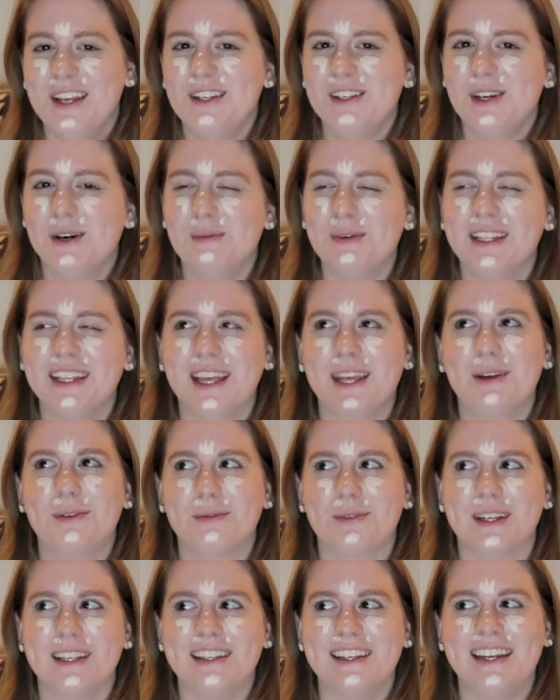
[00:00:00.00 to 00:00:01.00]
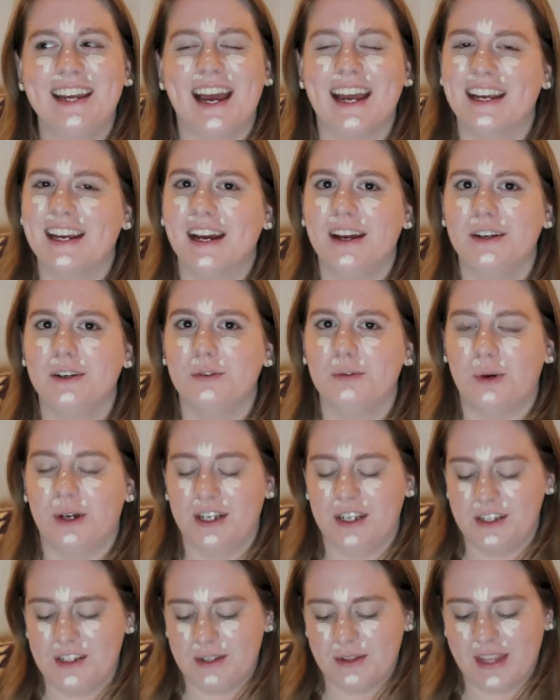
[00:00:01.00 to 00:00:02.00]
No, but like really, I kind of want
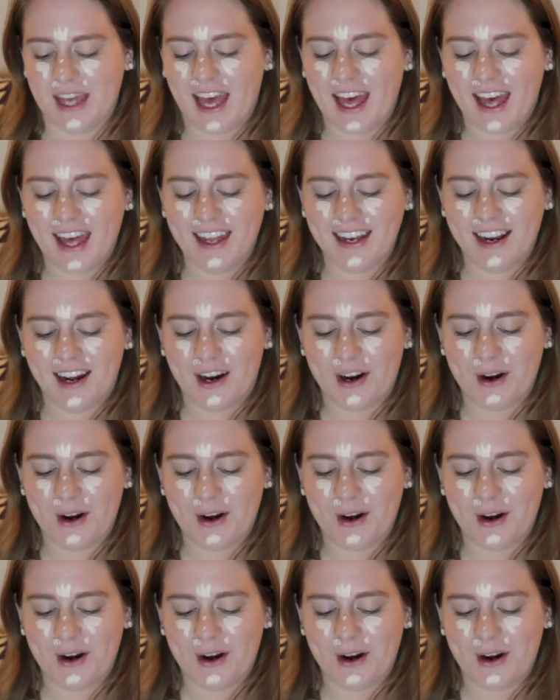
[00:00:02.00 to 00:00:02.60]
to do that,